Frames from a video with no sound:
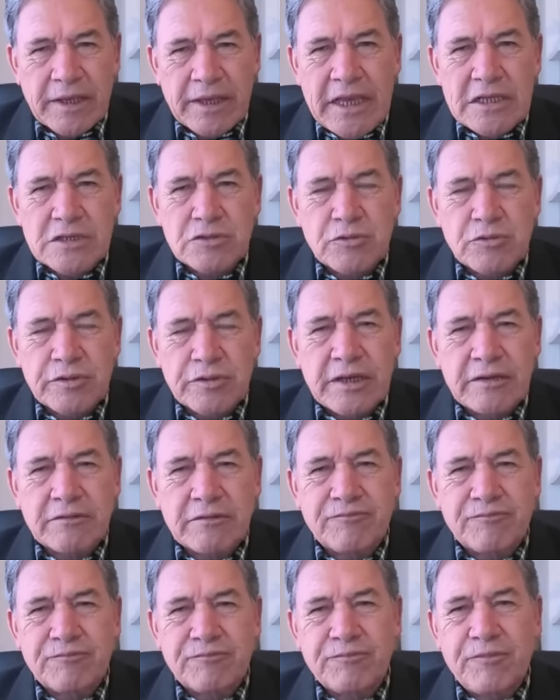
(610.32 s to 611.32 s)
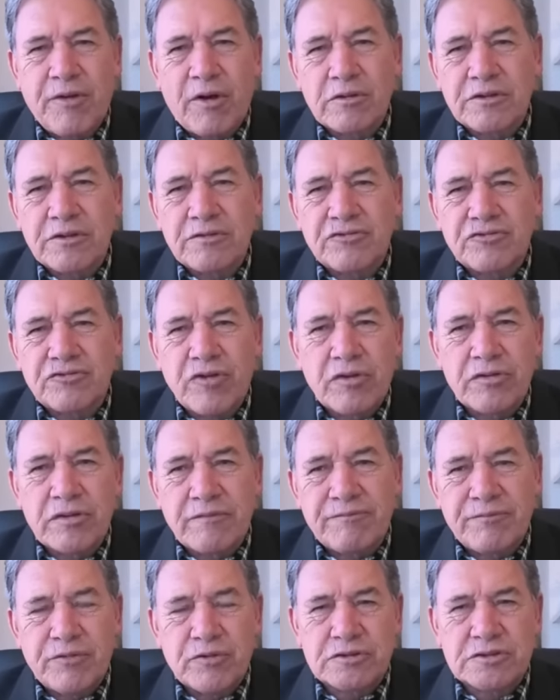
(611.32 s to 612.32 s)
He's without fault to throw
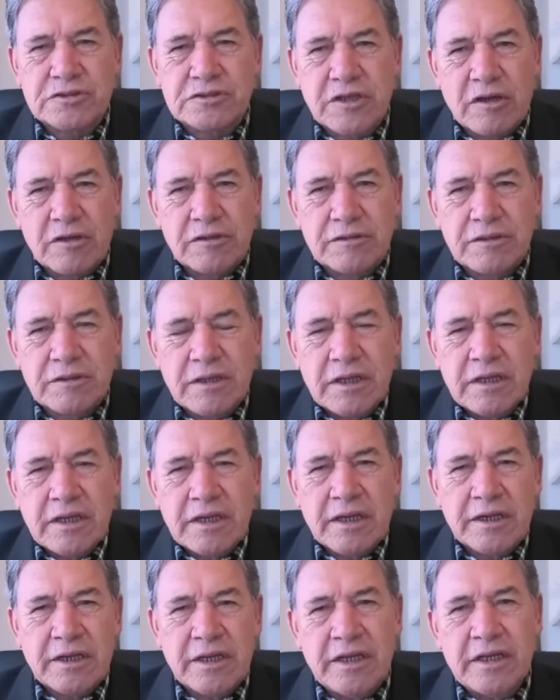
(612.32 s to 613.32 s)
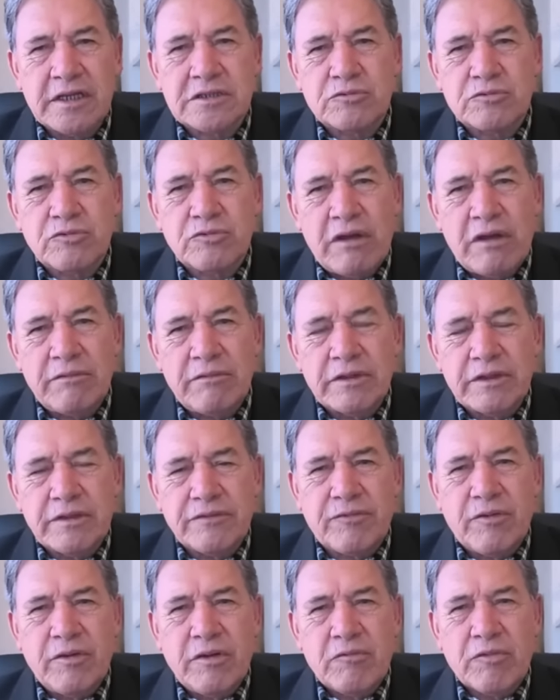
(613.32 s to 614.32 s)
the first stone, and here's
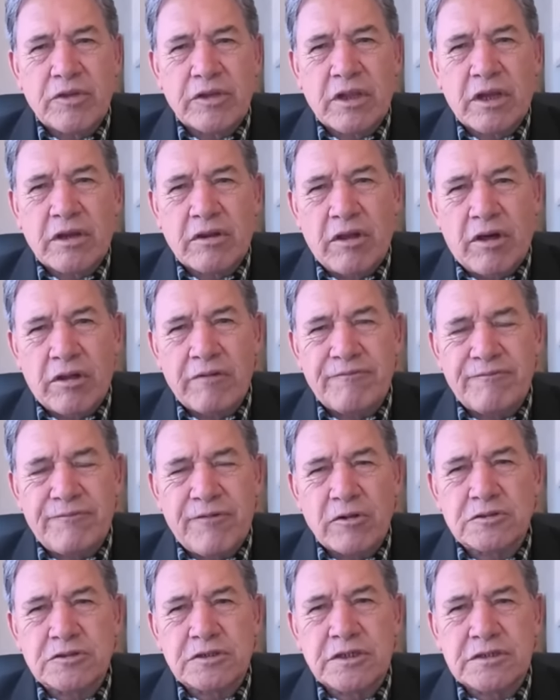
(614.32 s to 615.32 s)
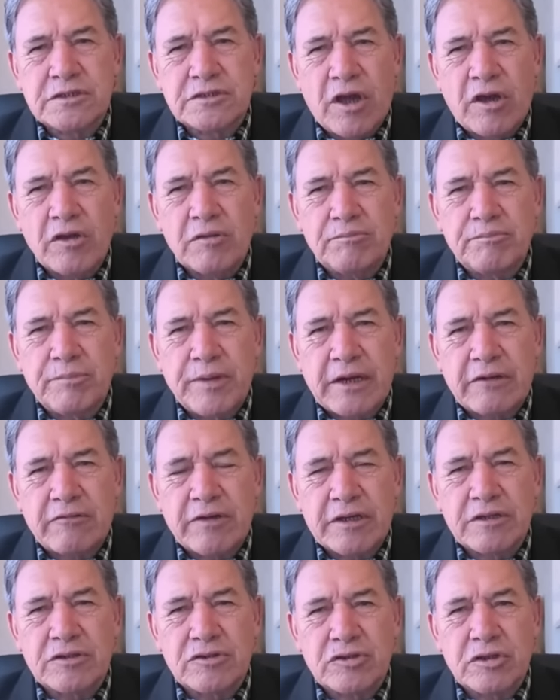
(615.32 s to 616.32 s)
Rawiri with a lot of faults in his own
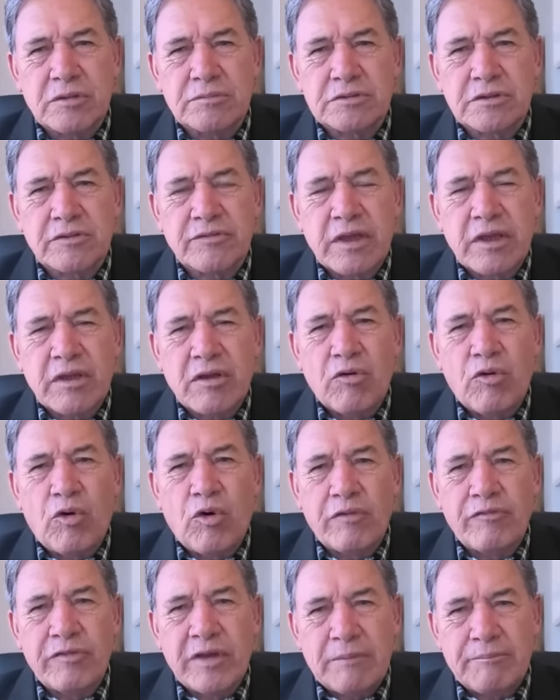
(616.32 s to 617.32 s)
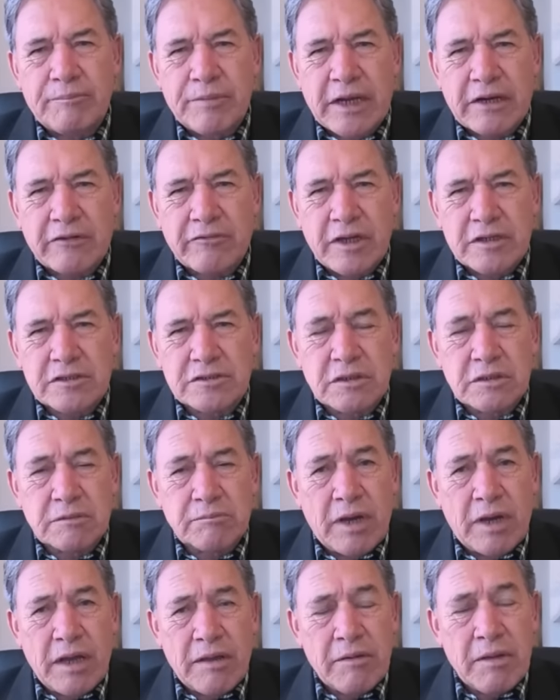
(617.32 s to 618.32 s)
background in terms of all of our backgrounds
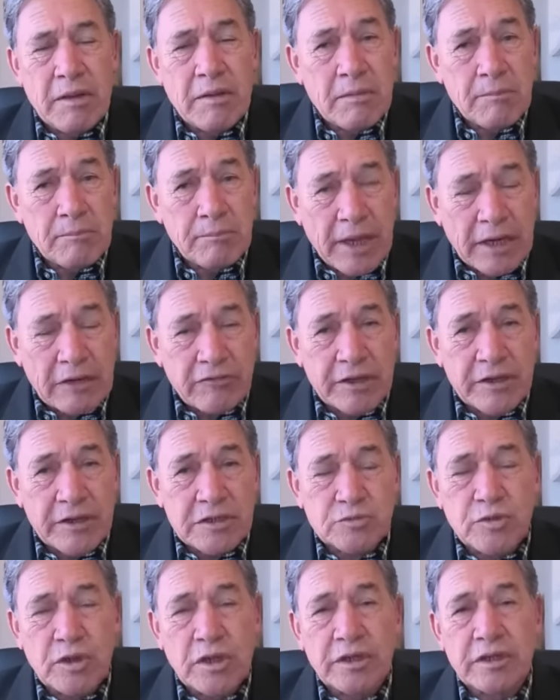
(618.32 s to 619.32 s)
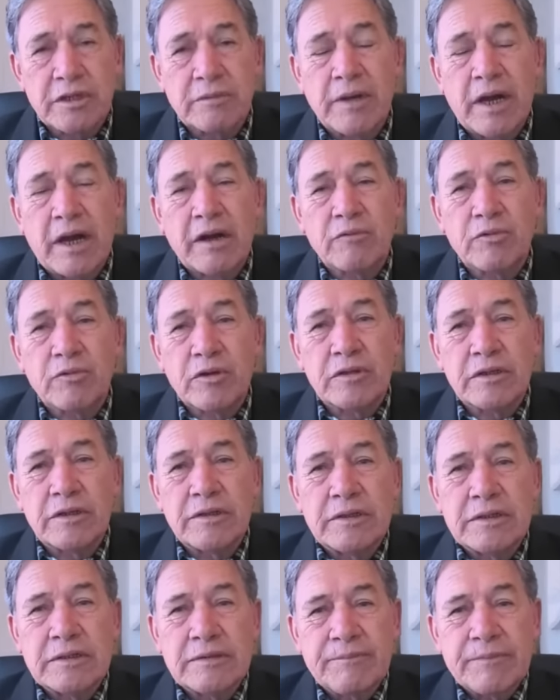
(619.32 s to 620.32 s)
and my background as well in the Maori
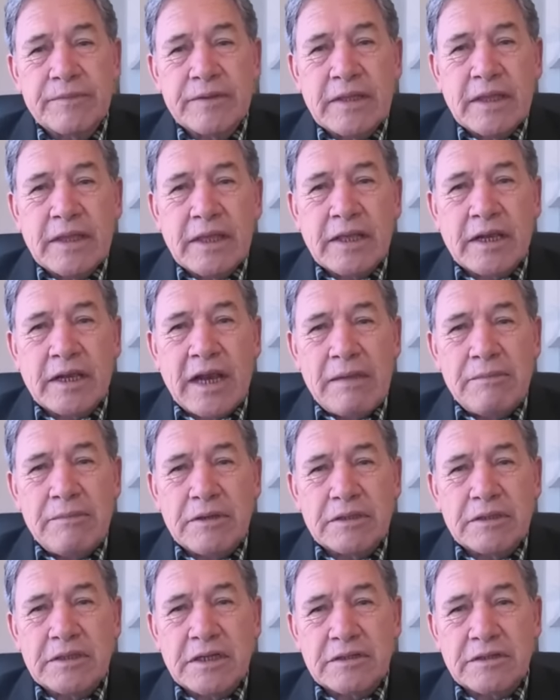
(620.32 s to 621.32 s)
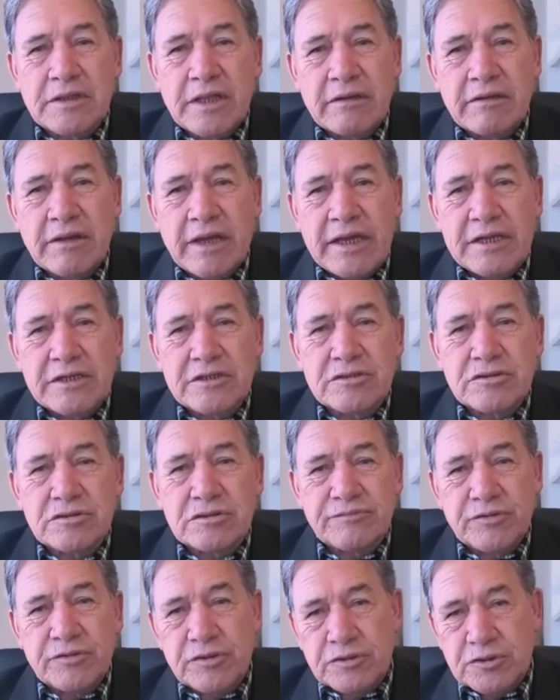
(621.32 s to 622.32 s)
world, claiming that they are
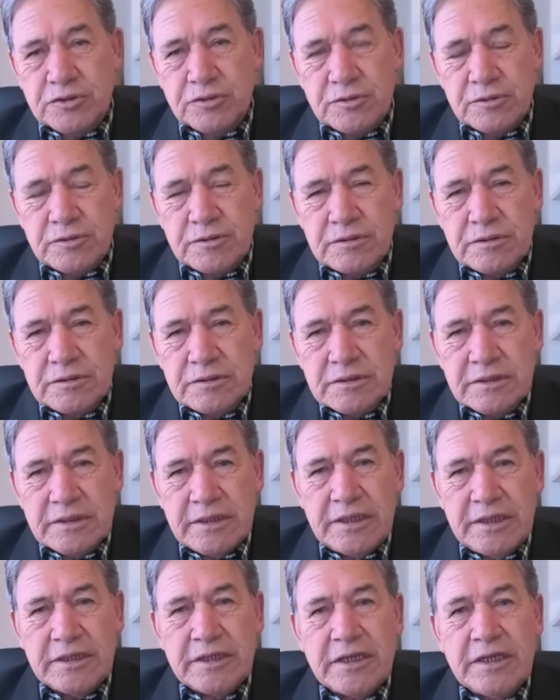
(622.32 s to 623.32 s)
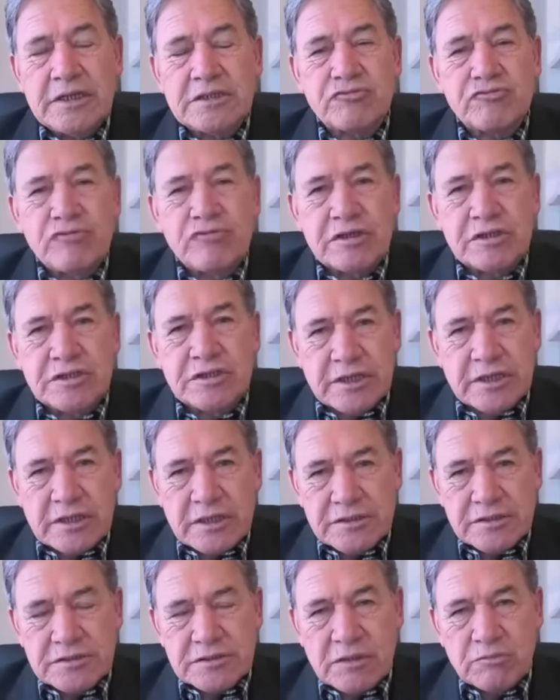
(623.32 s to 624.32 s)
angels of virtue. It is
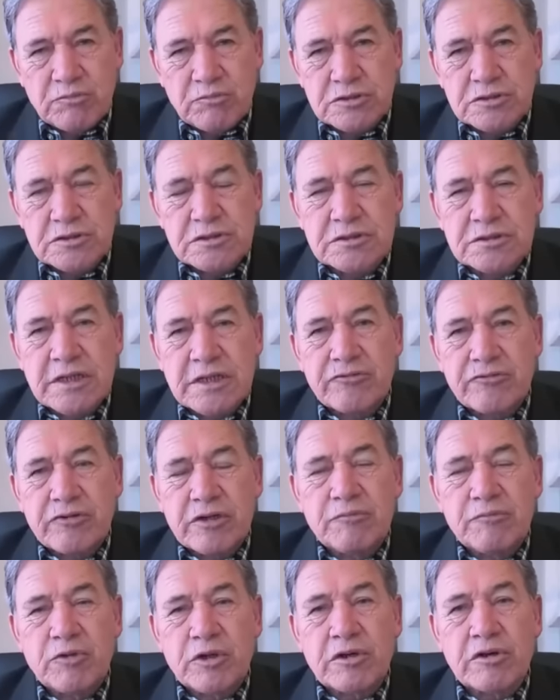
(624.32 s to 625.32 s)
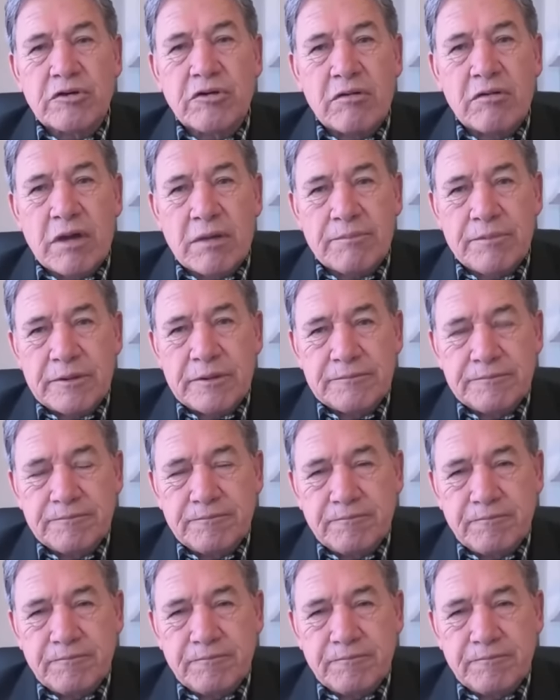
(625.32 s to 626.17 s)
ridiculous, and I wish this country would grow up.